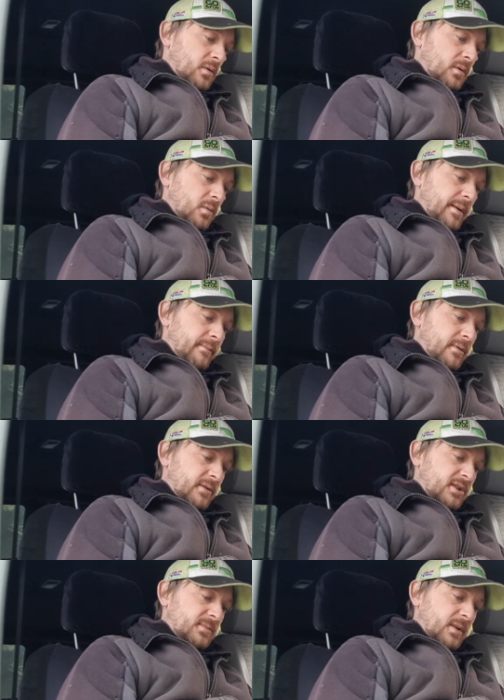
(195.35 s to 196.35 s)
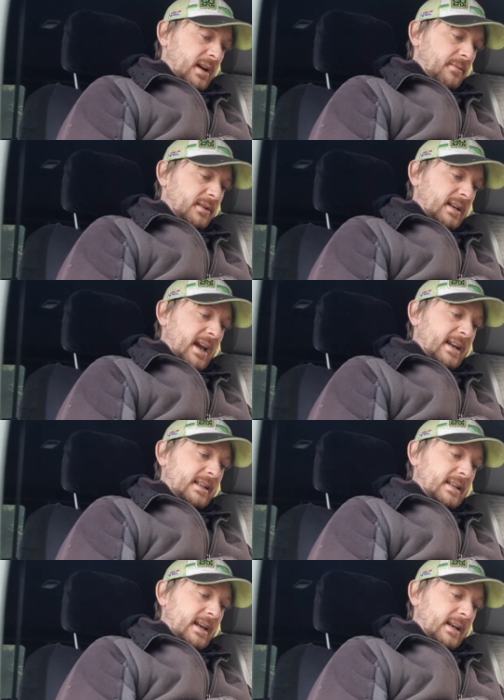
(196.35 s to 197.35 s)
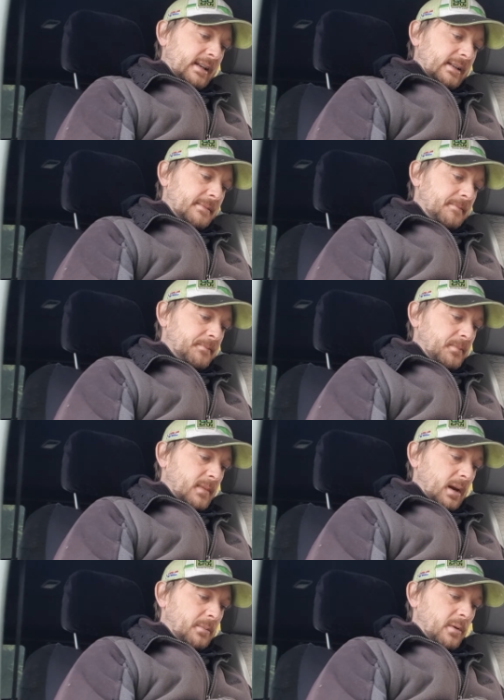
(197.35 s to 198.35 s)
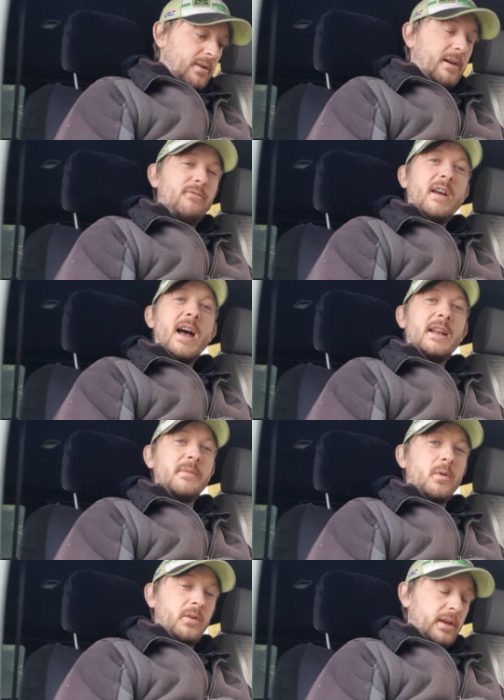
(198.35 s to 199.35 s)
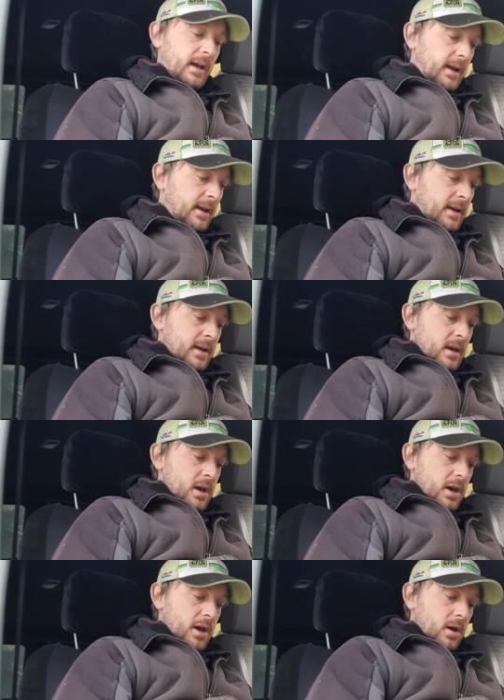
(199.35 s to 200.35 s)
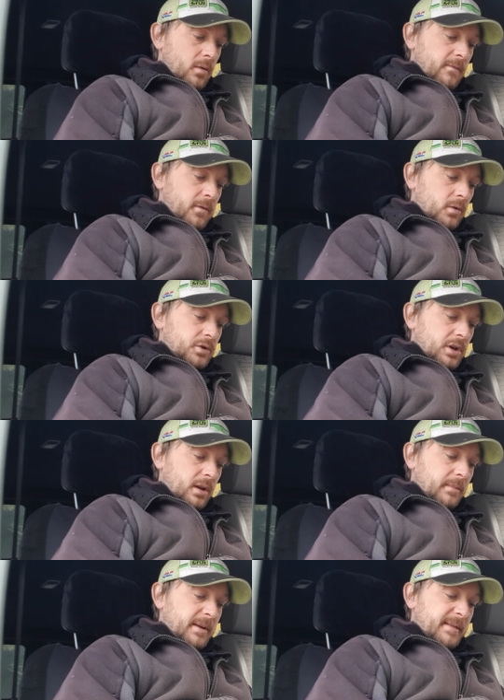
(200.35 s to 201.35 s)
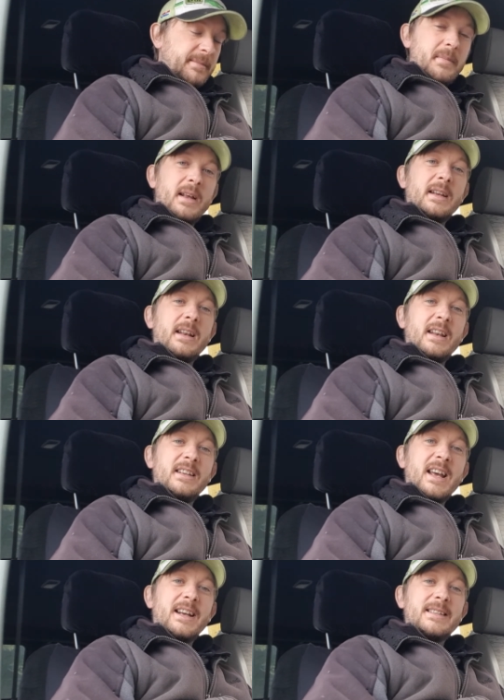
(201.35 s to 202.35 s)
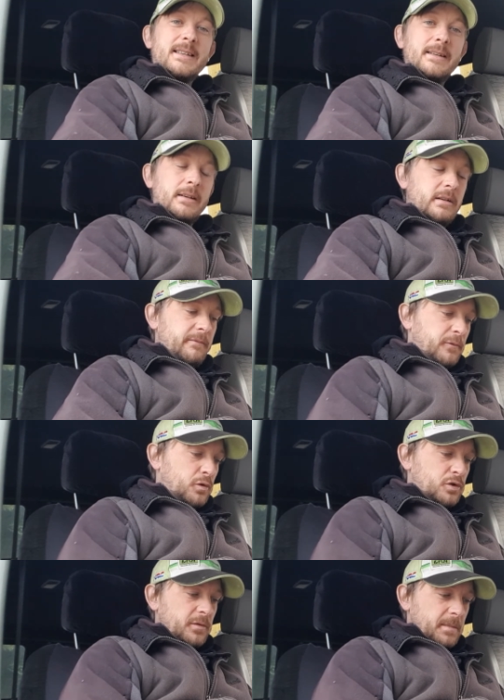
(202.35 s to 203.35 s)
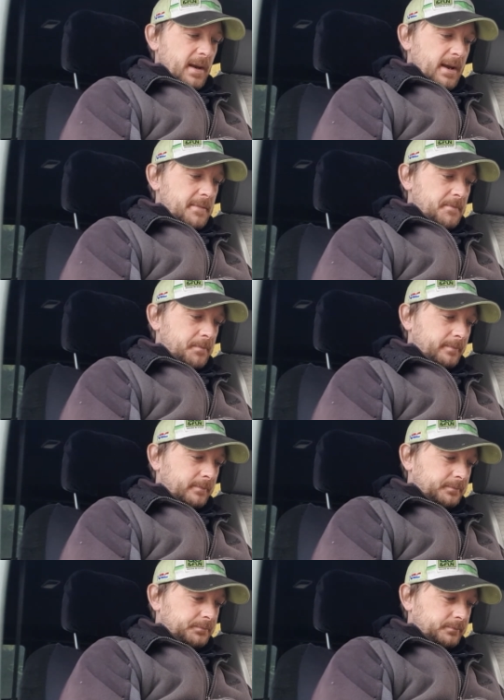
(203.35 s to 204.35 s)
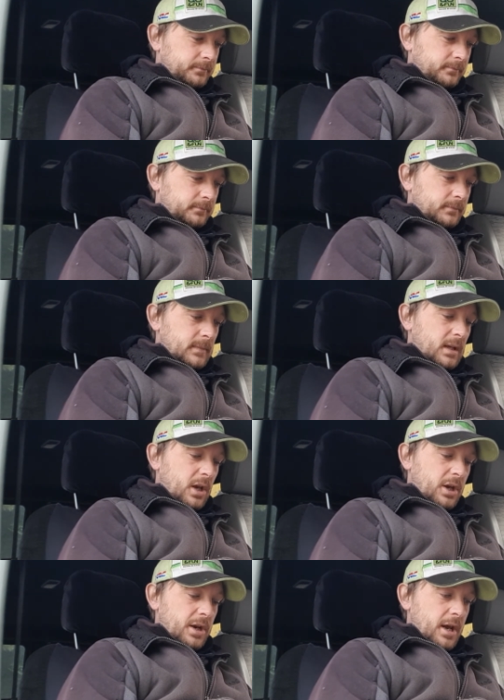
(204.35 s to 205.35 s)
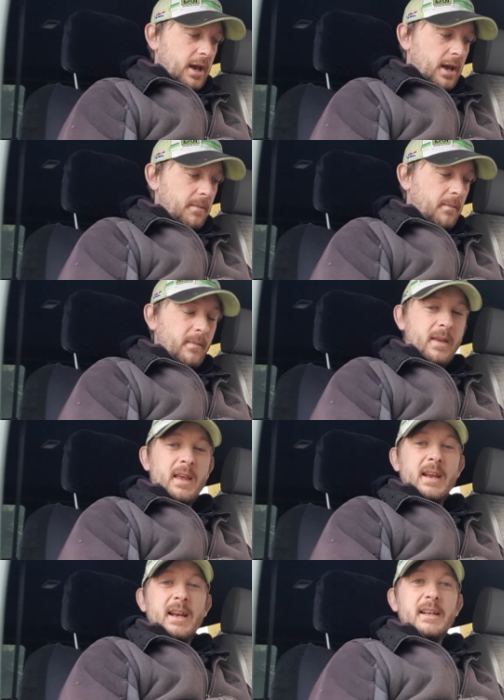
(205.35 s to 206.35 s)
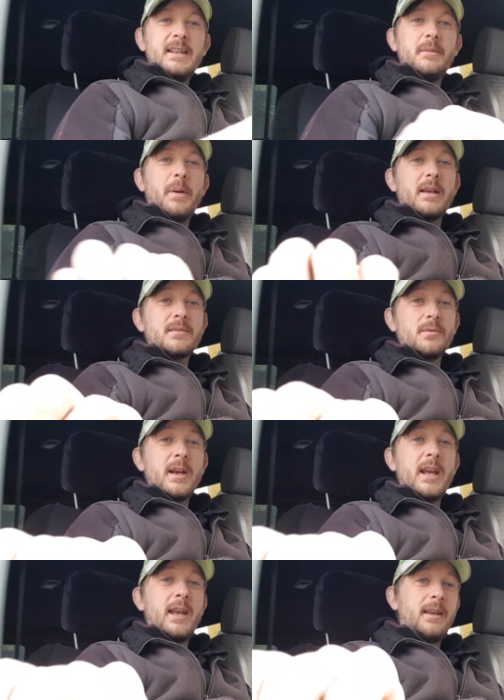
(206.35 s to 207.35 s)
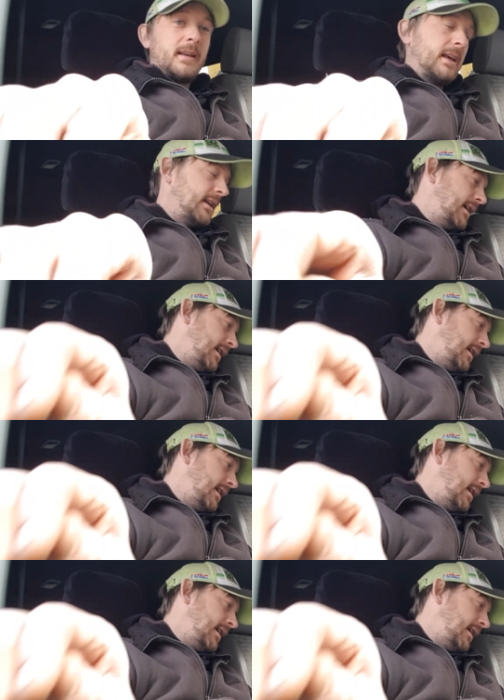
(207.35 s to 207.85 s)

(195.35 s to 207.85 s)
Well, when I was 18 and we were out riding one day, unfortunately my dad had an accident in front of me, and he did pass away, and